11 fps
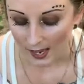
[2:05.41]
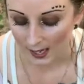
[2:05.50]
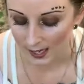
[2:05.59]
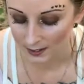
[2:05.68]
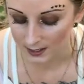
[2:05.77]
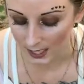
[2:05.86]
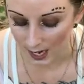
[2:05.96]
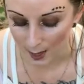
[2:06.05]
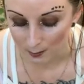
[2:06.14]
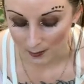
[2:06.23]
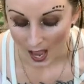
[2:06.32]
And
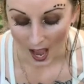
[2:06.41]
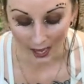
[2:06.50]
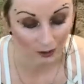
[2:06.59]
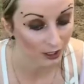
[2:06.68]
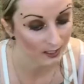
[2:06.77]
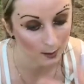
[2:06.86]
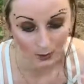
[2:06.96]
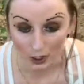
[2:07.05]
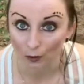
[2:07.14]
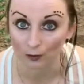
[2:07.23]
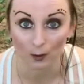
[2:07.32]
I just am
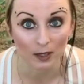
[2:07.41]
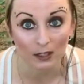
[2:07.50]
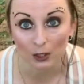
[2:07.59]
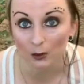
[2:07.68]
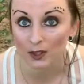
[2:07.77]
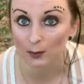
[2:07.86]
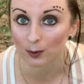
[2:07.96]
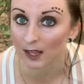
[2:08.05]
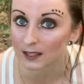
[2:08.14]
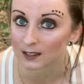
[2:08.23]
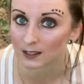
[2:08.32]
so familiar with the place,